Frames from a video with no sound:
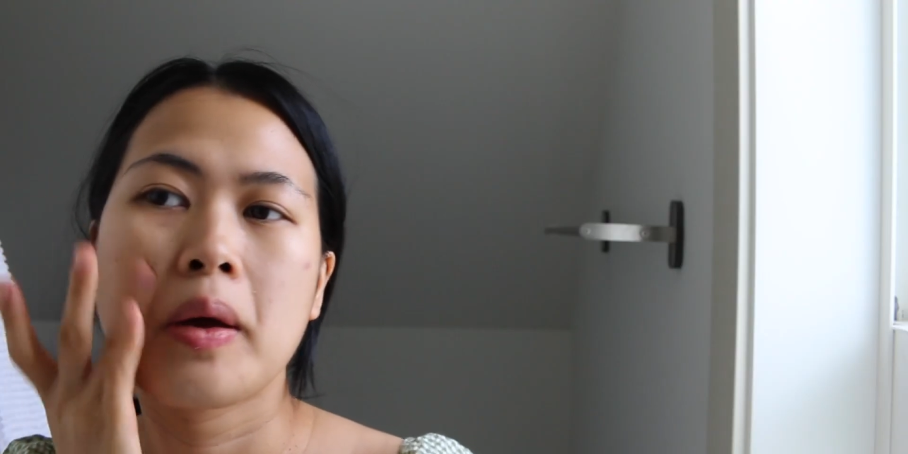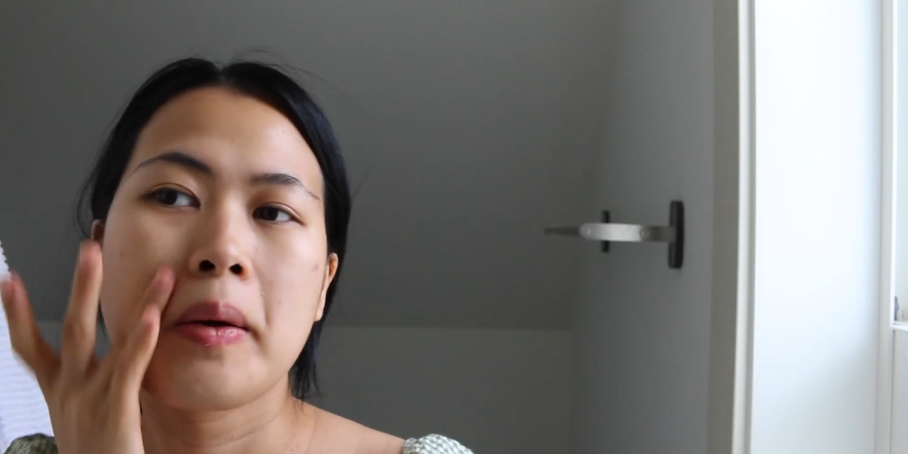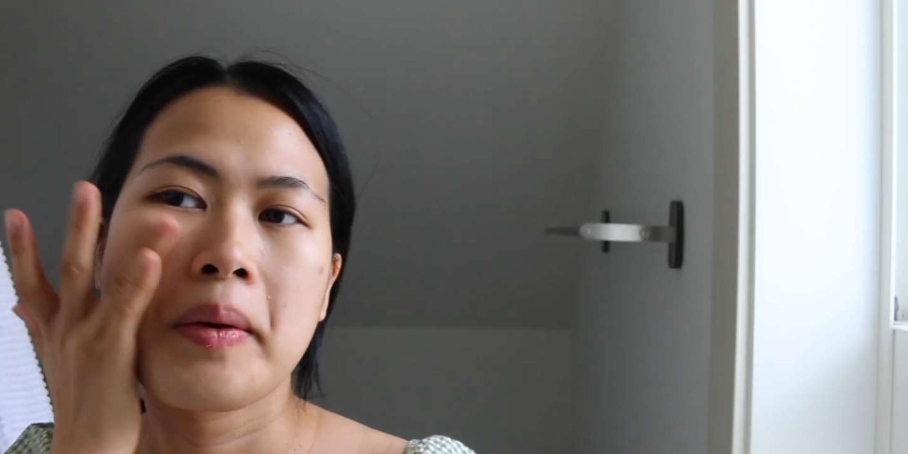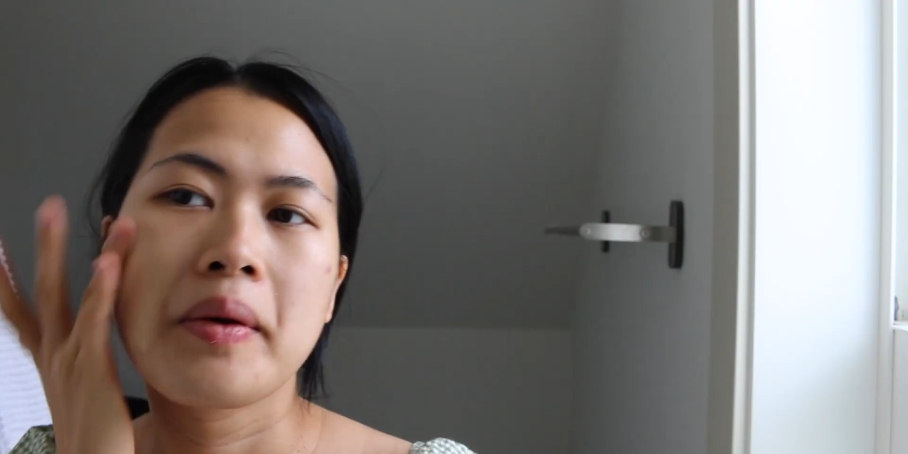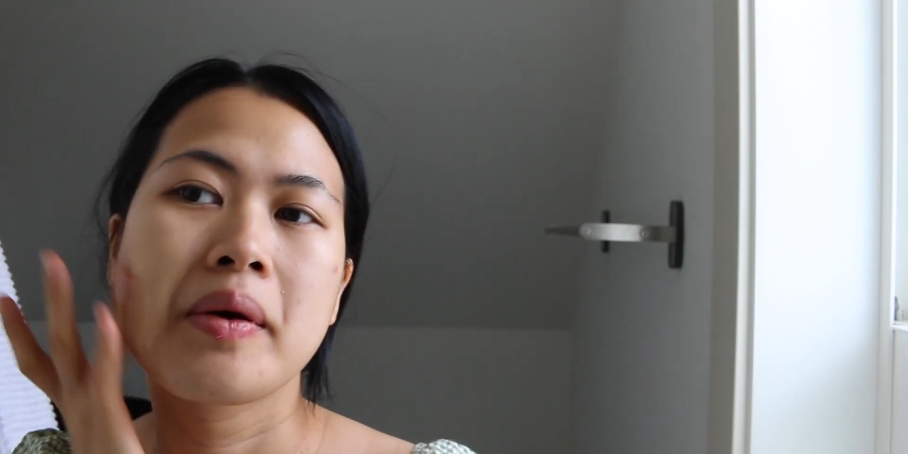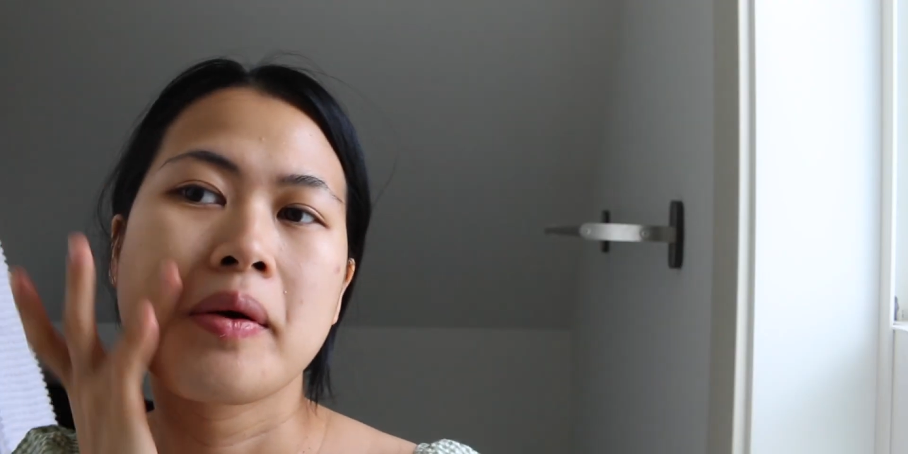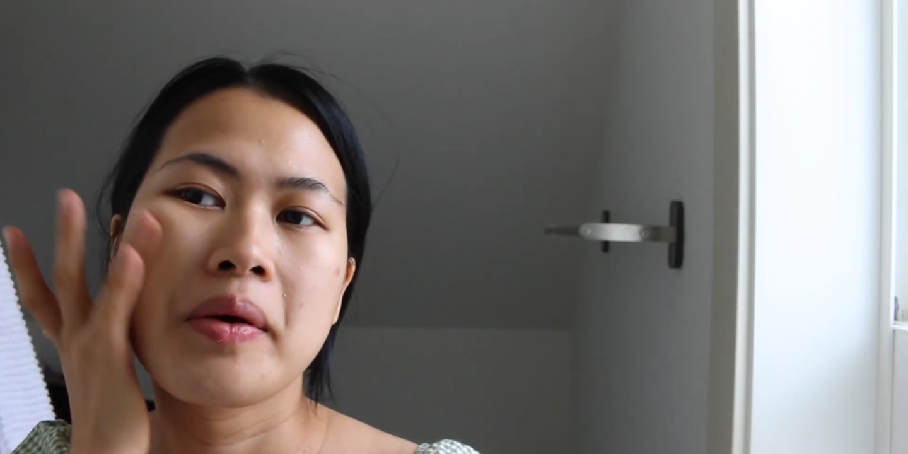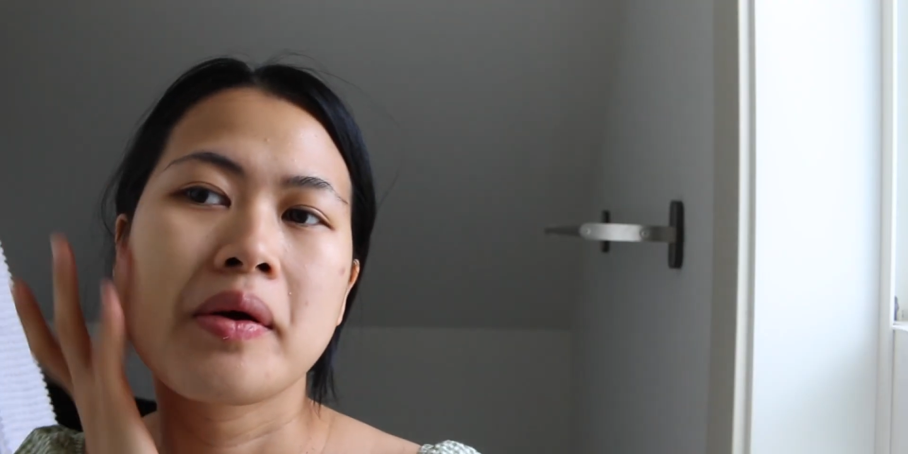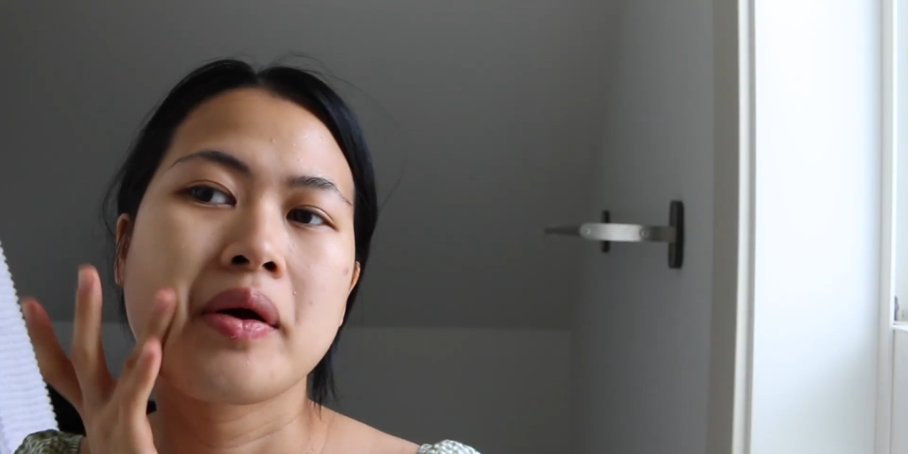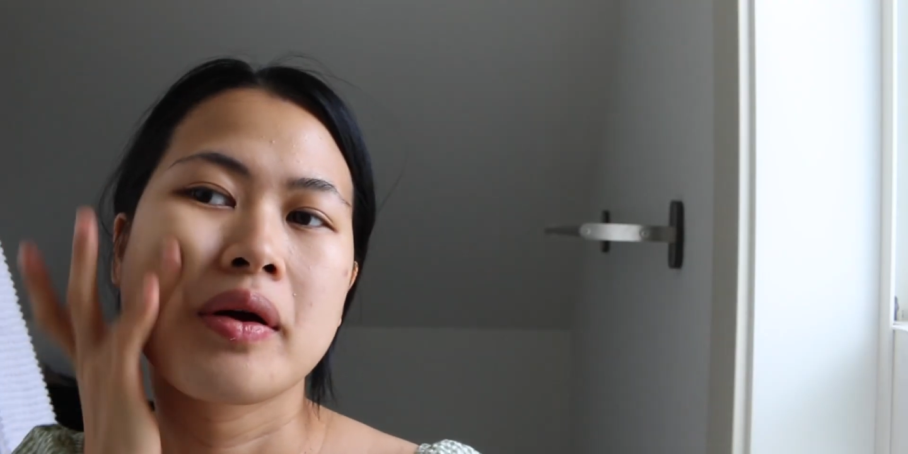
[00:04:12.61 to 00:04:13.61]
So I've been
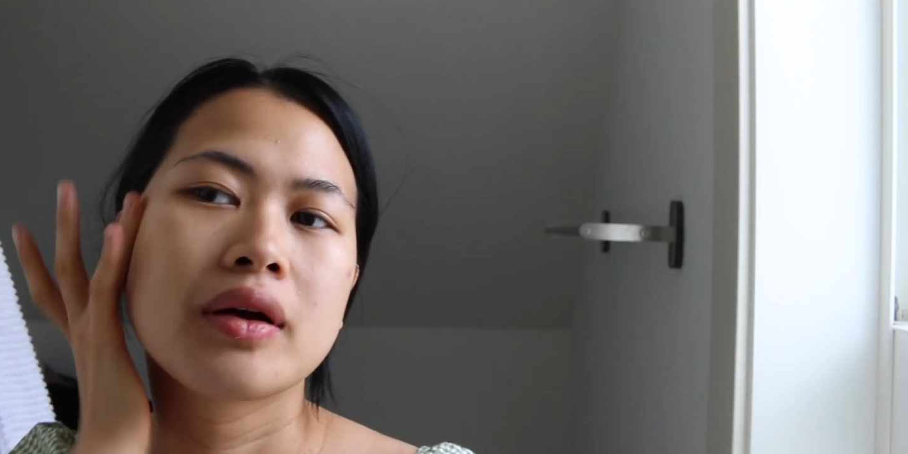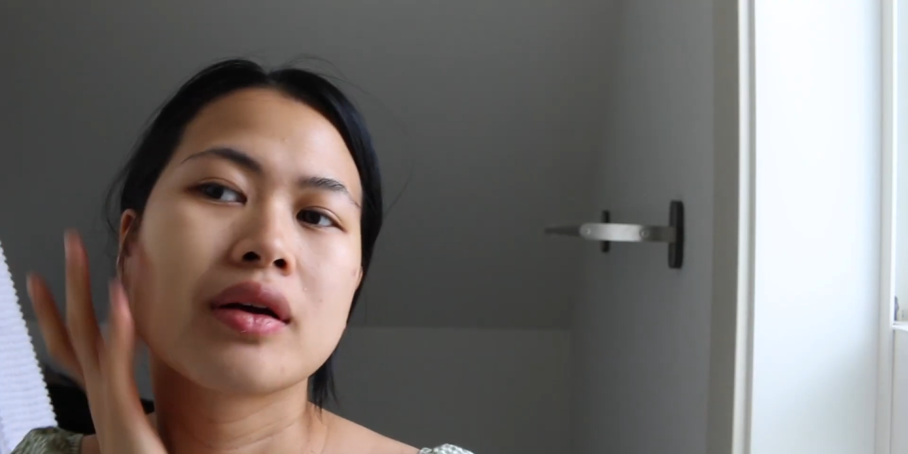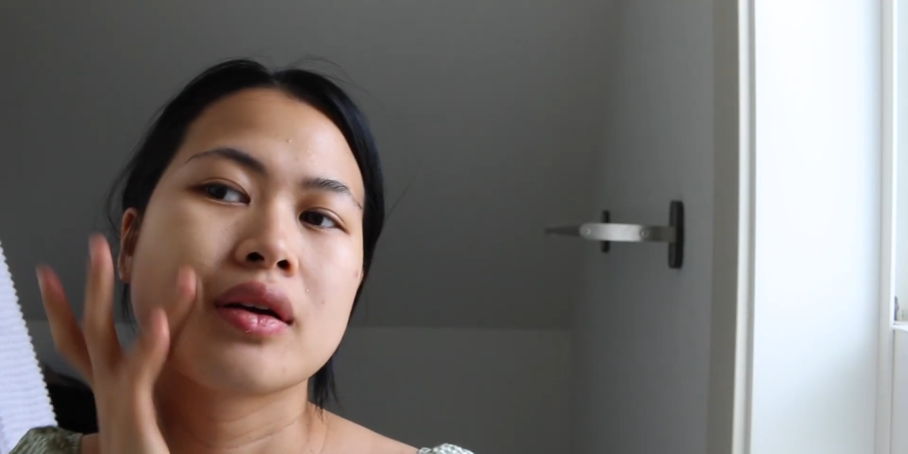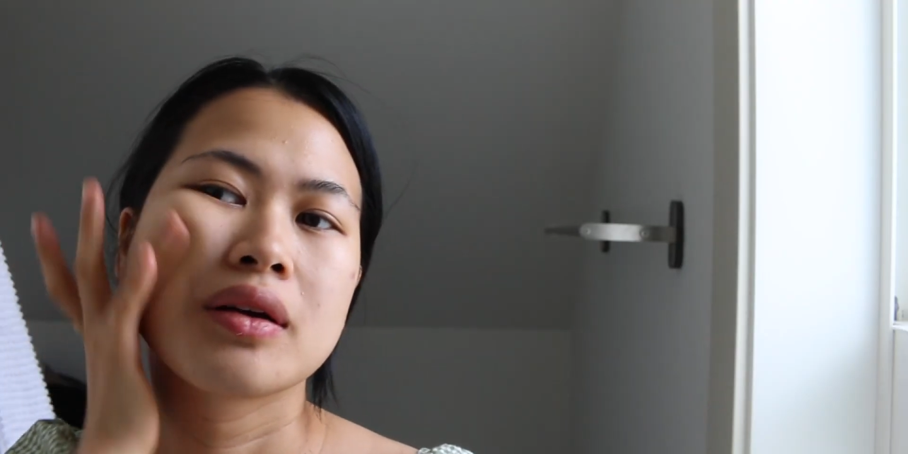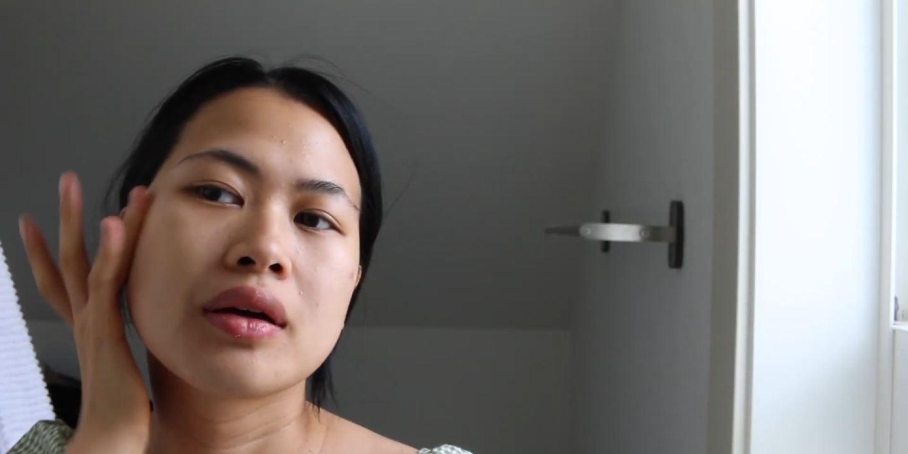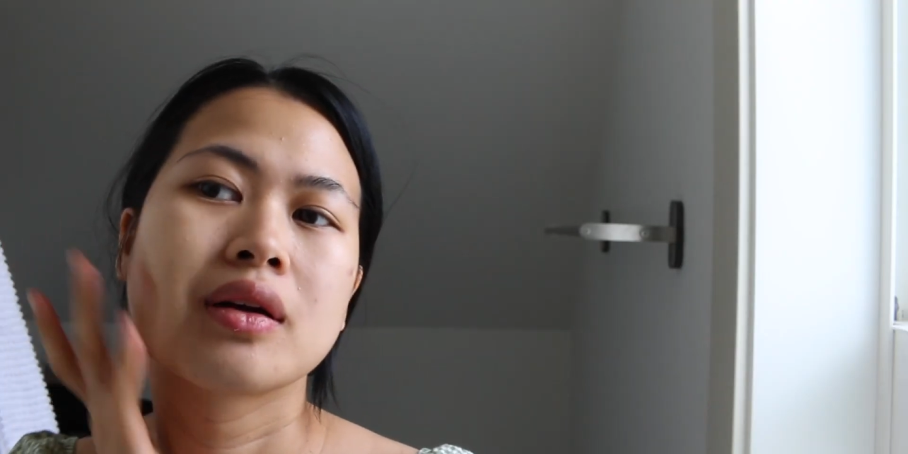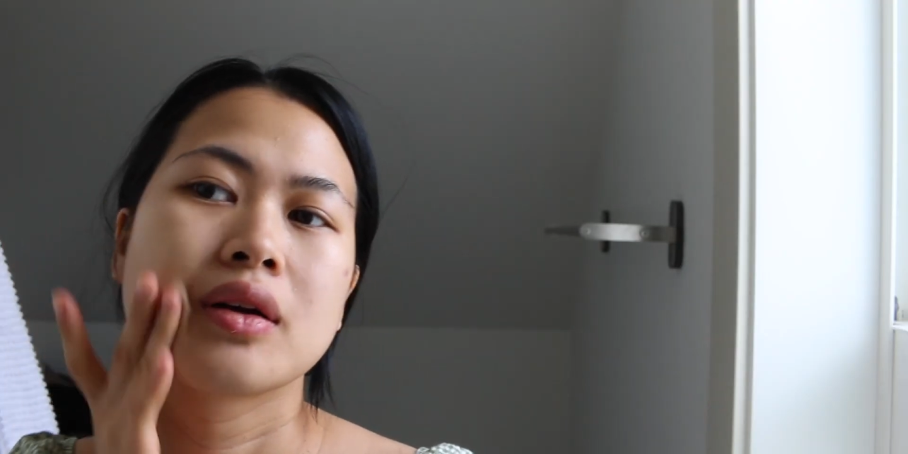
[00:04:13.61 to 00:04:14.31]
using this foundation